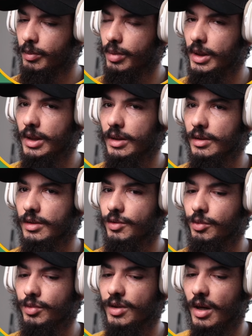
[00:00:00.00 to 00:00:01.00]
Please
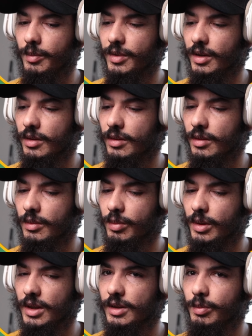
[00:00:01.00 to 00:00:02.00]
do something.
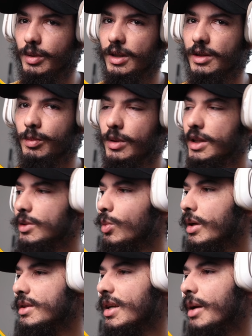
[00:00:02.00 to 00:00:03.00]
Please, please, please,
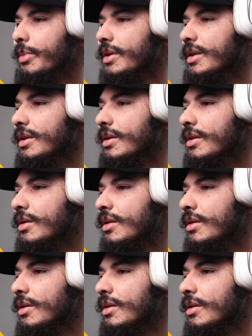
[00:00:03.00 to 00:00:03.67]
what's happening?